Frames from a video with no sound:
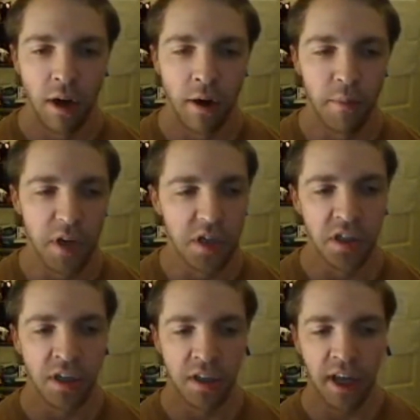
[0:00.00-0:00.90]
because
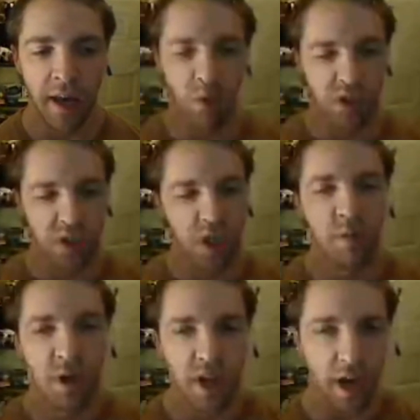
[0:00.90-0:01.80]
the game wasn't
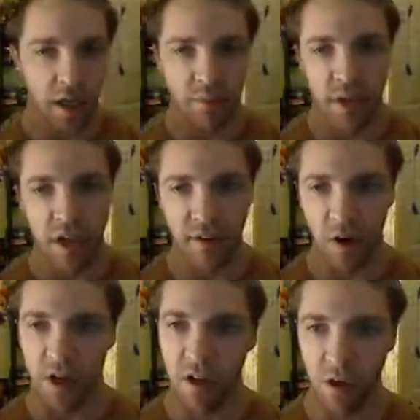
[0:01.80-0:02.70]
communicating to me
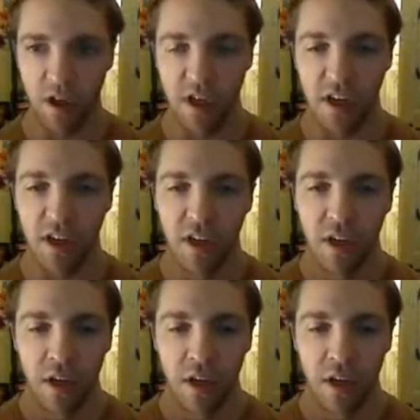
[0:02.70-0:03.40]
very clearly,